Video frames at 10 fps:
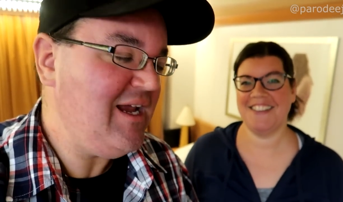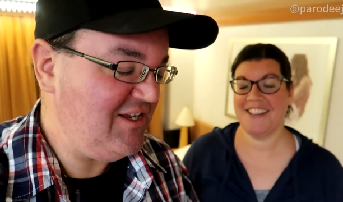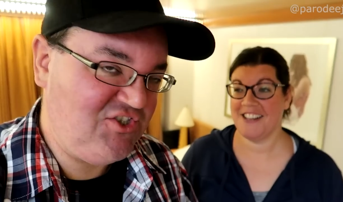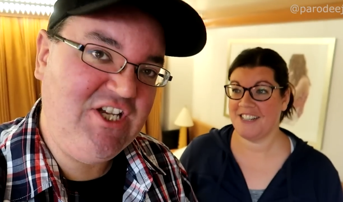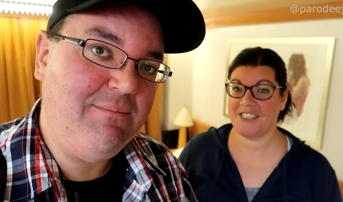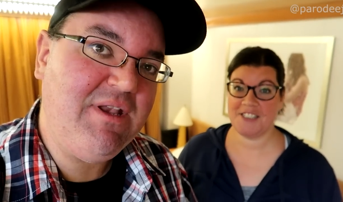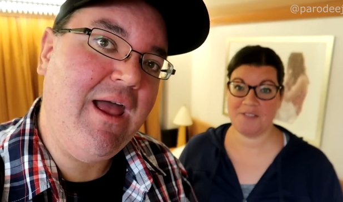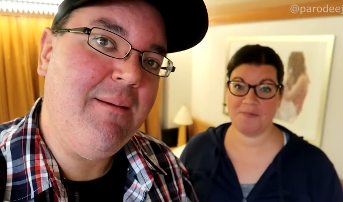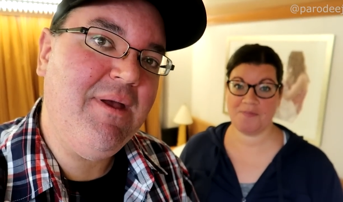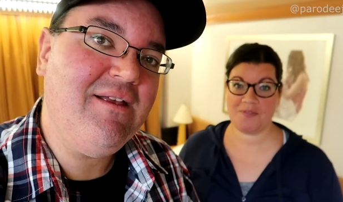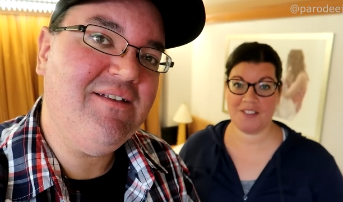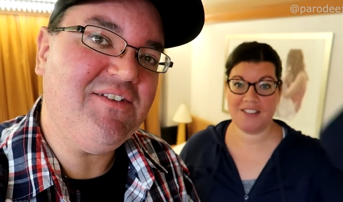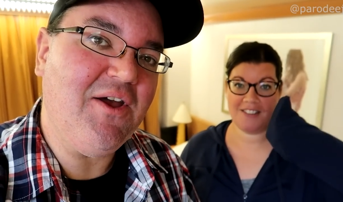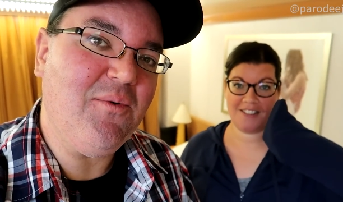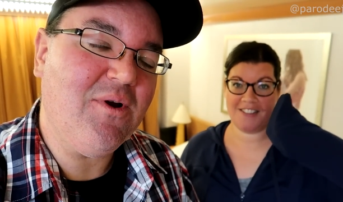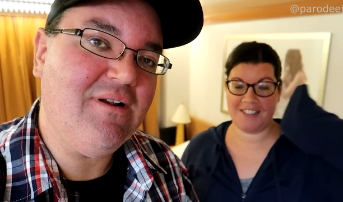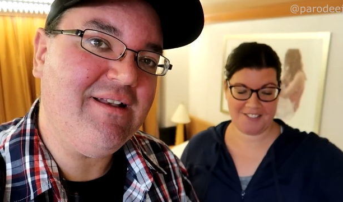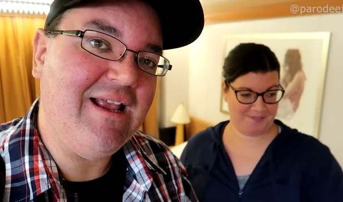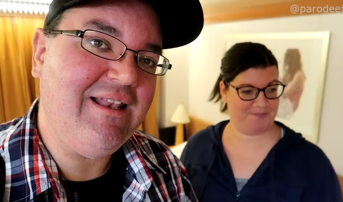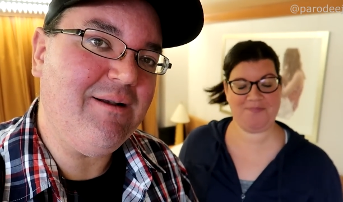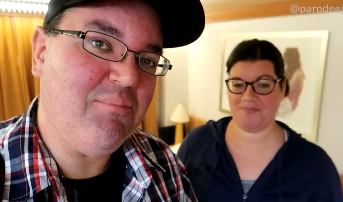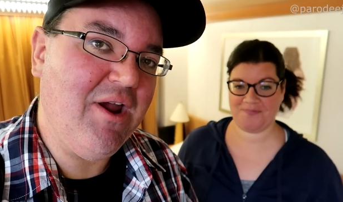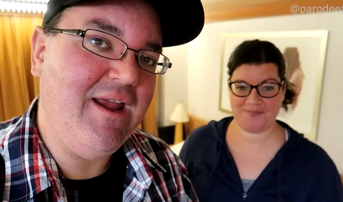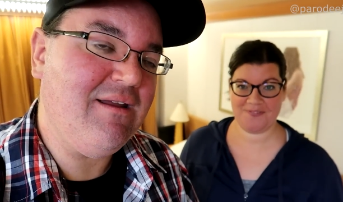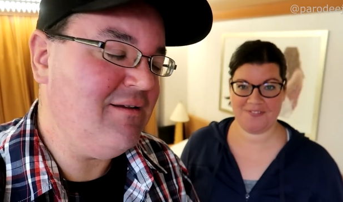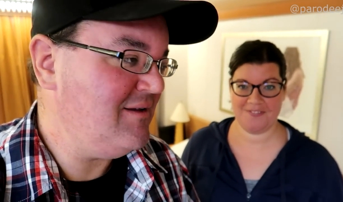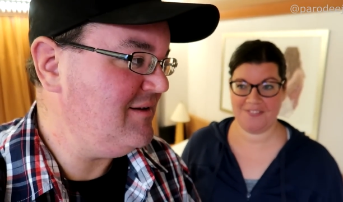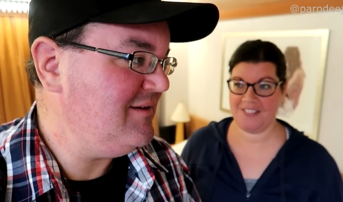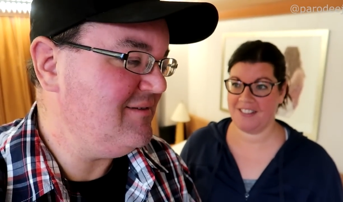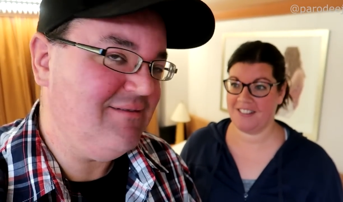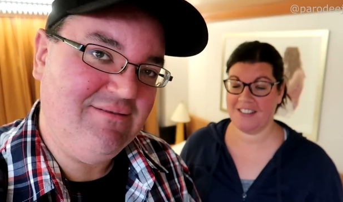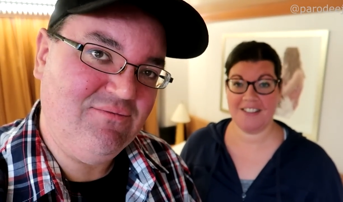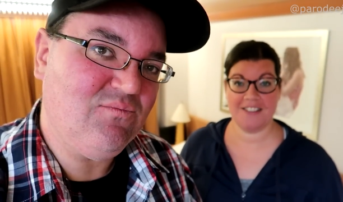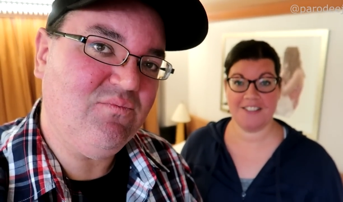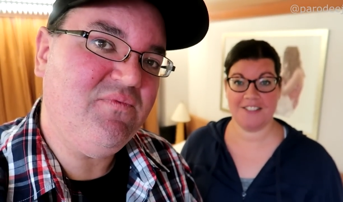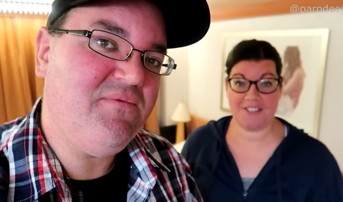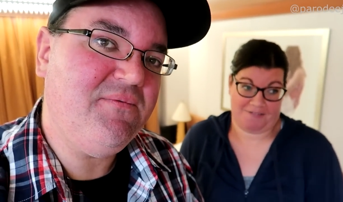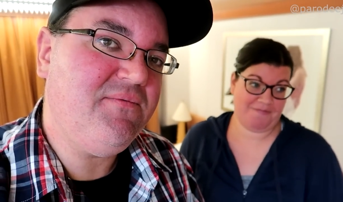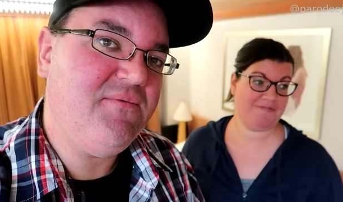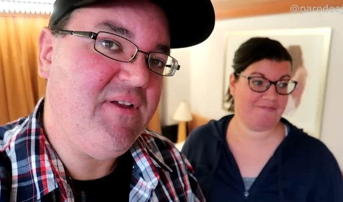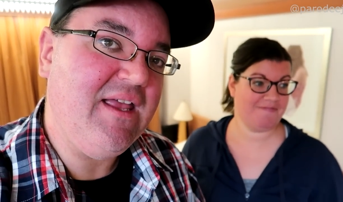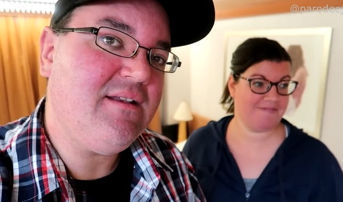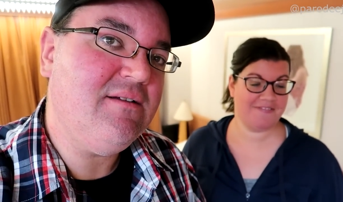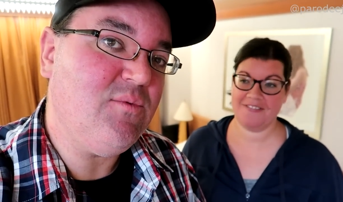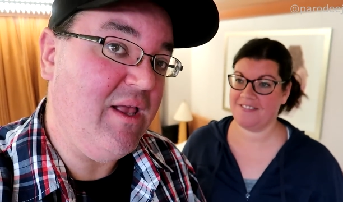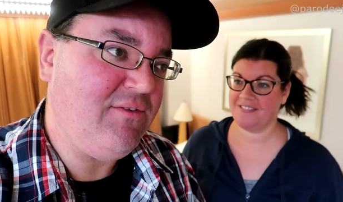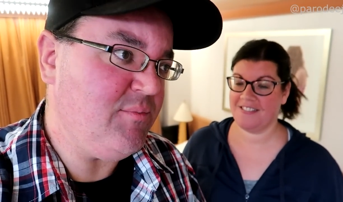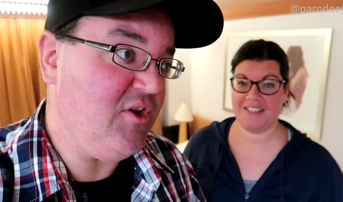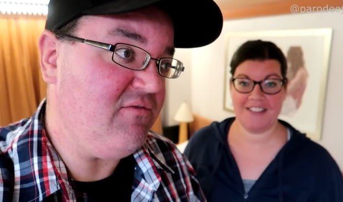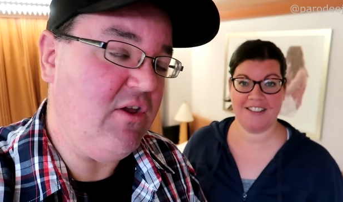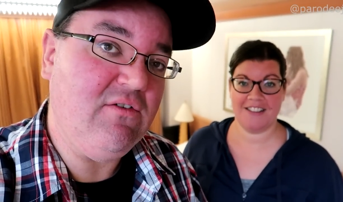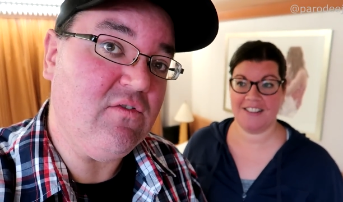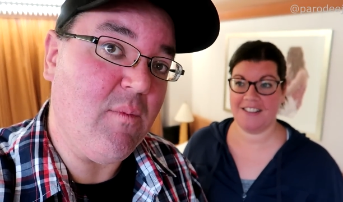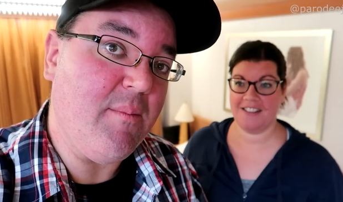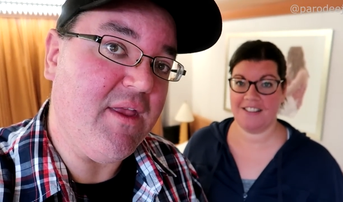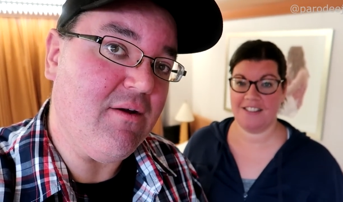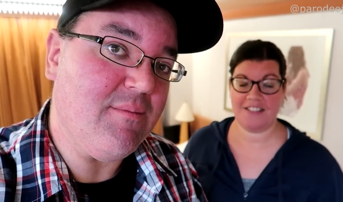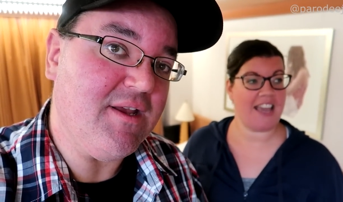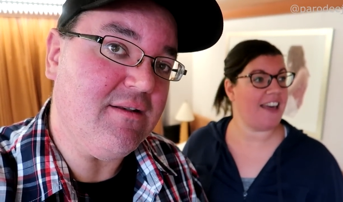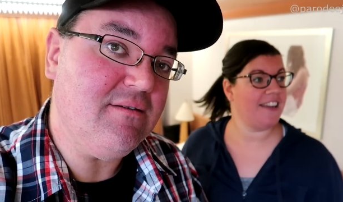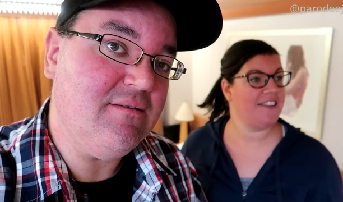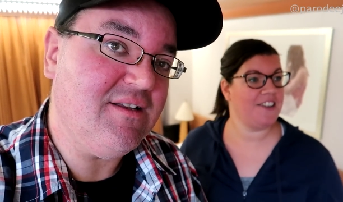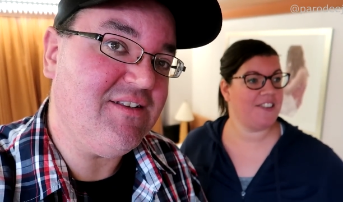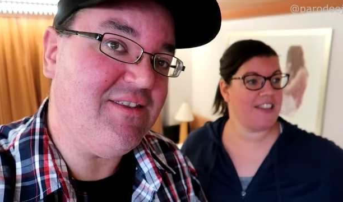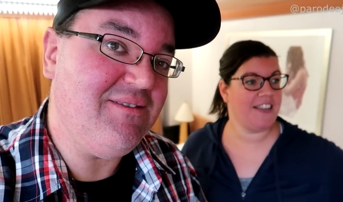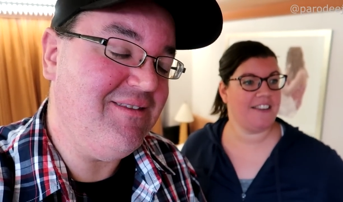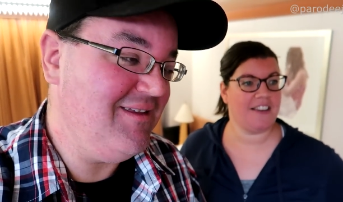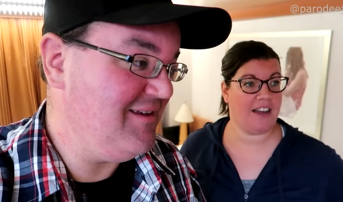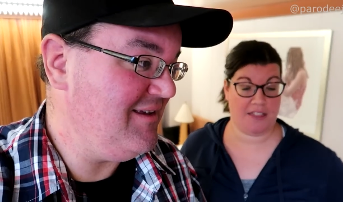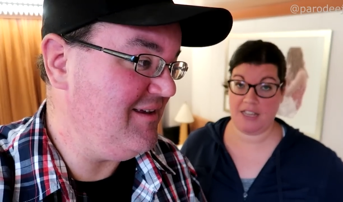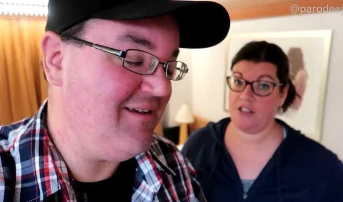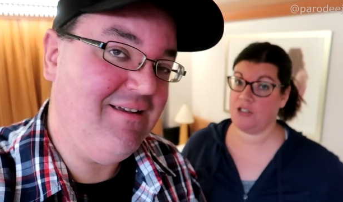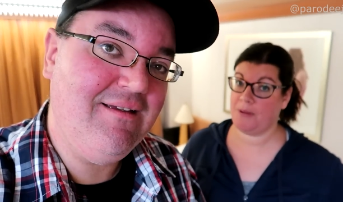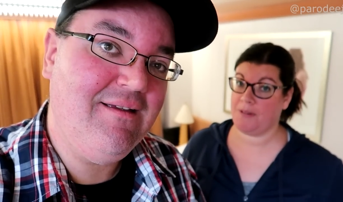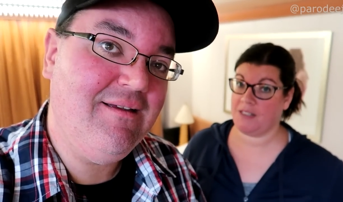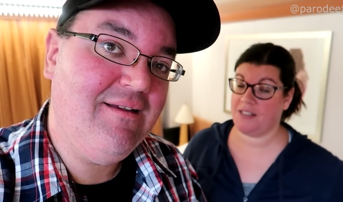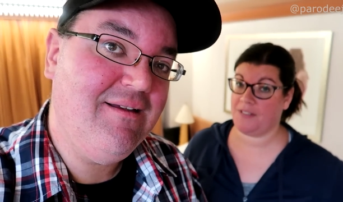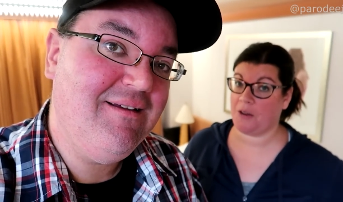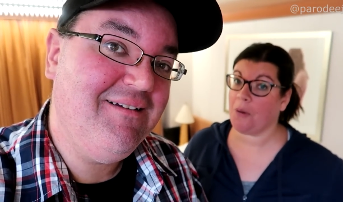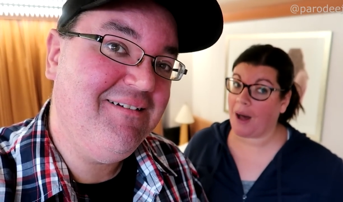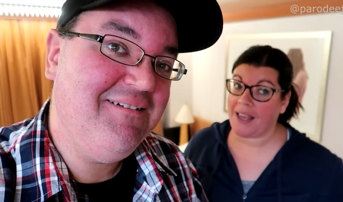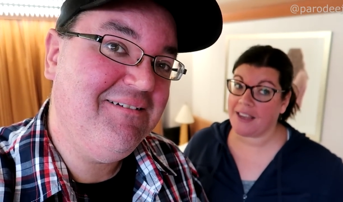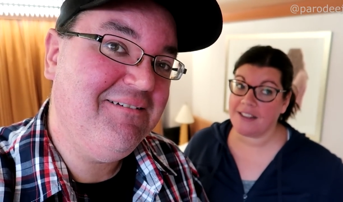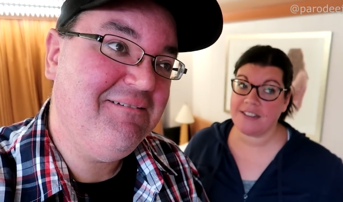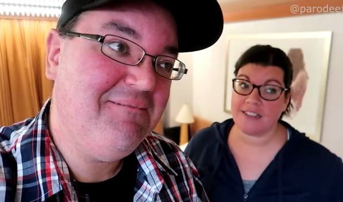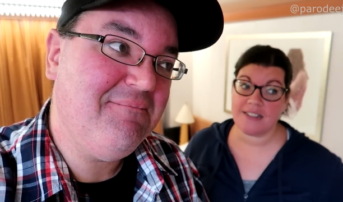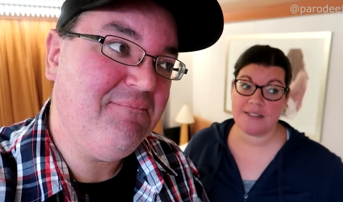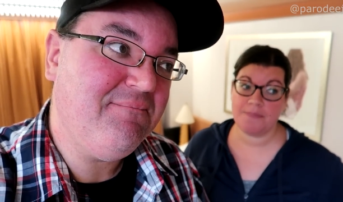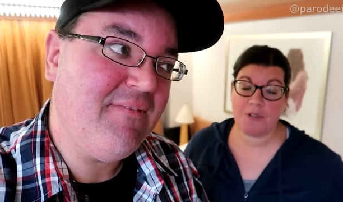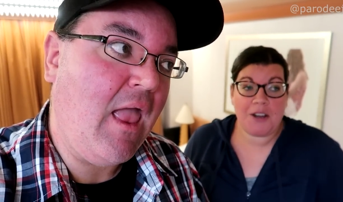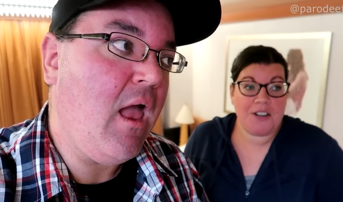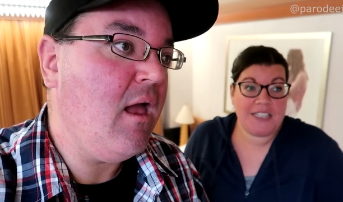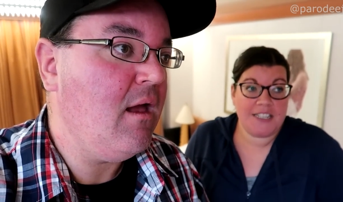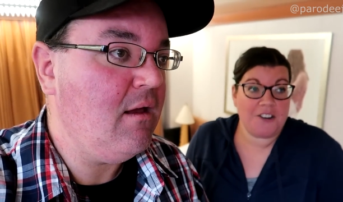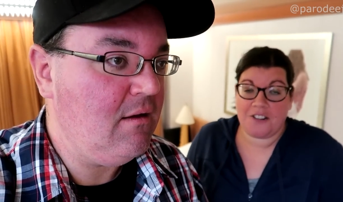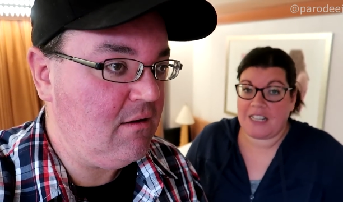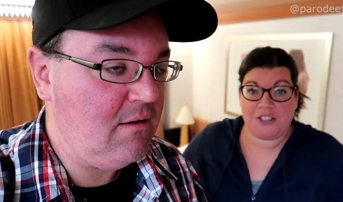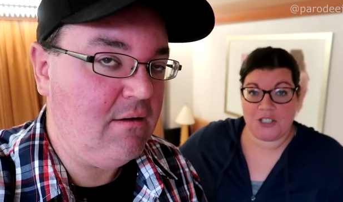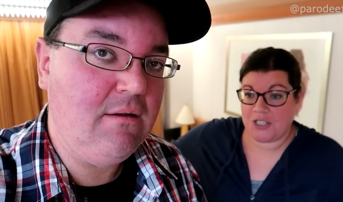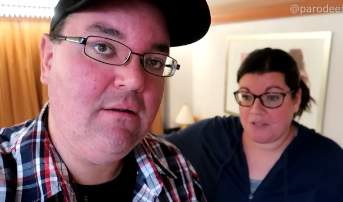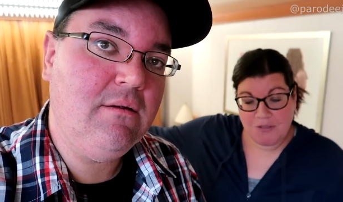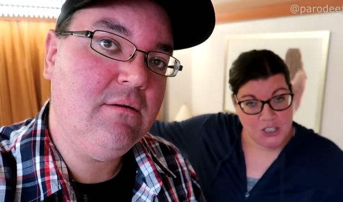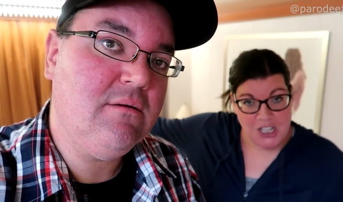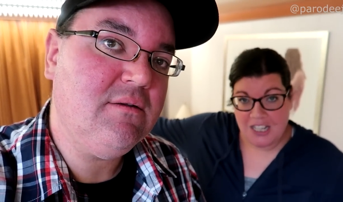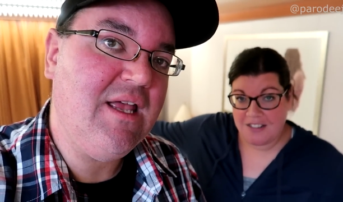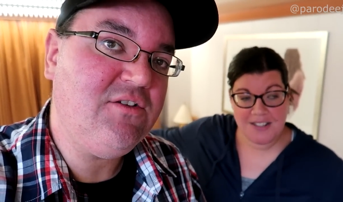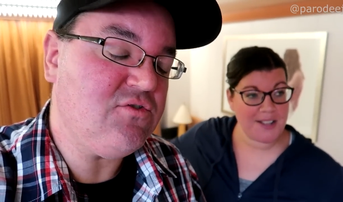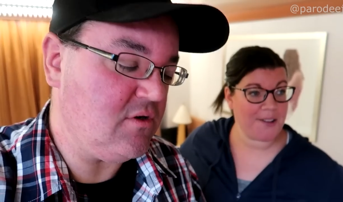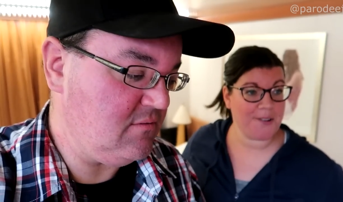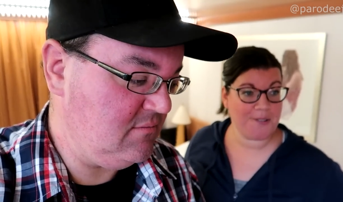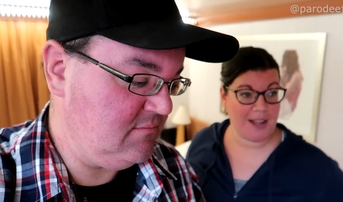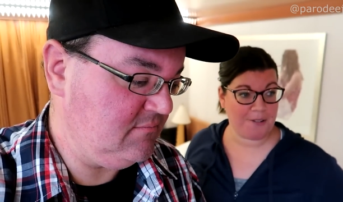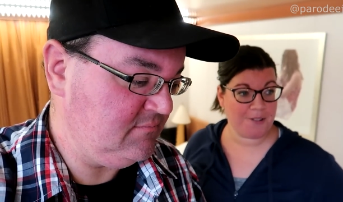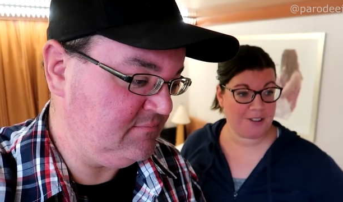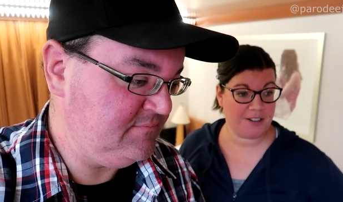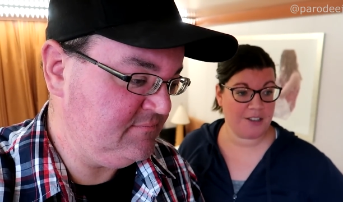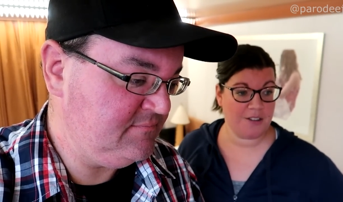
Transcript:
Speaker 1: it's gym time. So we're going to take a little break. fit. We'll have some good views from up there.
Speaker 2: I mean. Yeah, no, I think it should be relatively quiet because we already did our glacier looking. That's so true. Now we're gonna